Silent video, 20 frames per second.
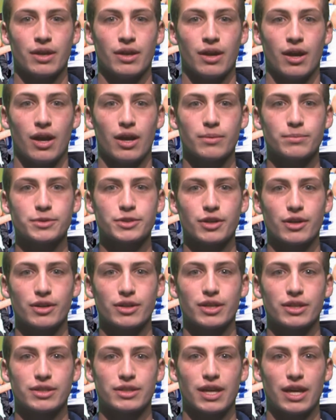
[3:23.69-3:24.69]
Armstrong
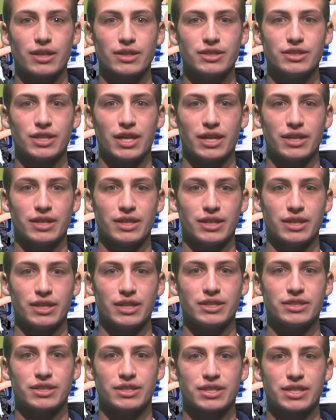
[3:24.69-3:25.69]
and Kelly Chetney
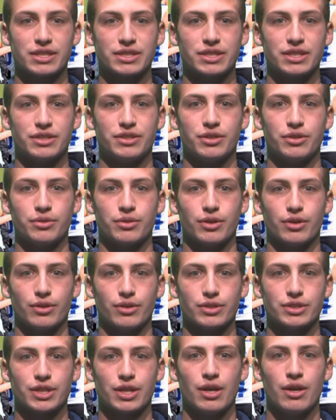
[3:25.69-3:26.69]
each assisted two
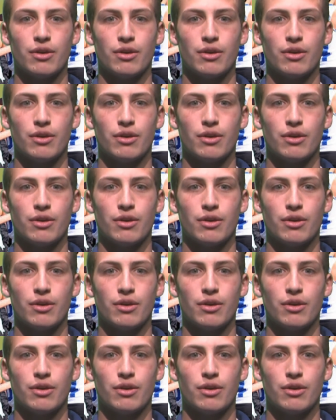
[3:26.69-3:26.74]
goals,